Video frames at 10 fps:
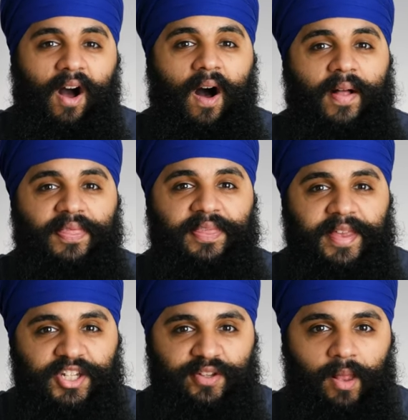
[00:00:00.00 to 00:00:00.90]
On
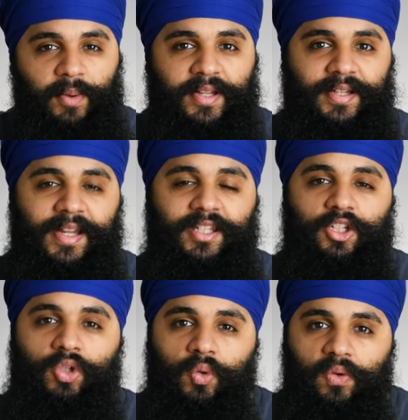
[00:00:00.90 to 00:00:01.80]
this channel, we discuss the
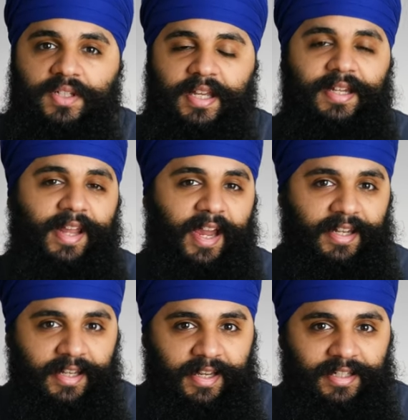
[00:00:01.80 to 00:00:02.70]
tools and
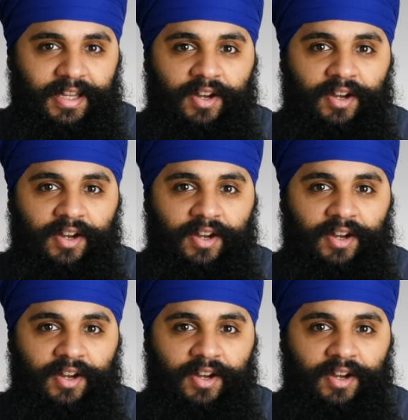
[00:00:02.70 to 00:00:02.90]
techniques